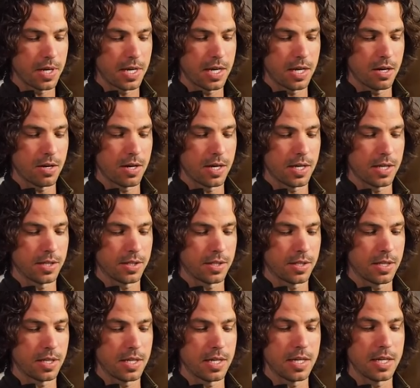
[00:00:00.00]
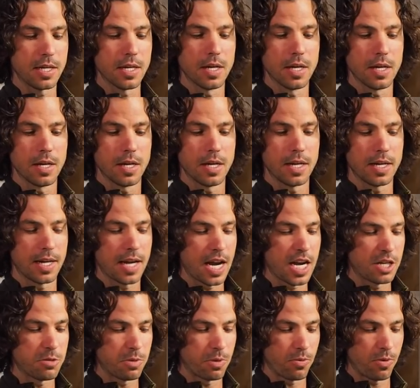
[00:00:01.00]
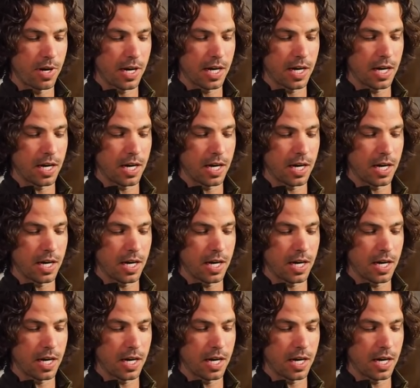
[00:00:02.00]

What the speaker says: Here is the engagement ring,